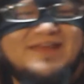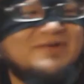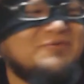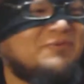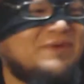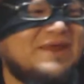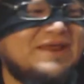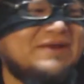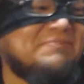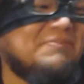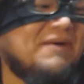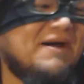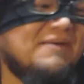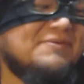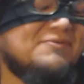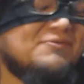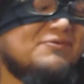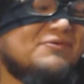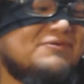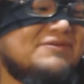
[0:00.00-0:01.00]
They got rid of
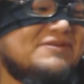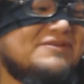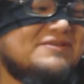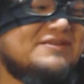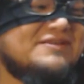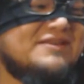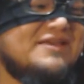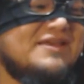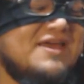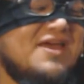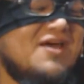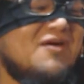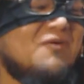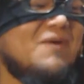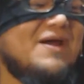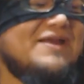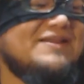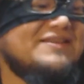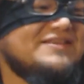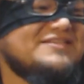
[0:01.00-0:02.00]
Bobby Roode.
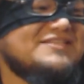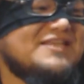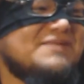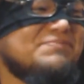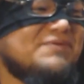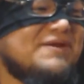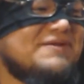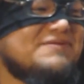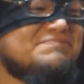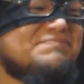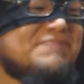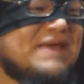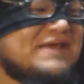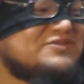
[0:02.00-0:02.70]
Why did they separate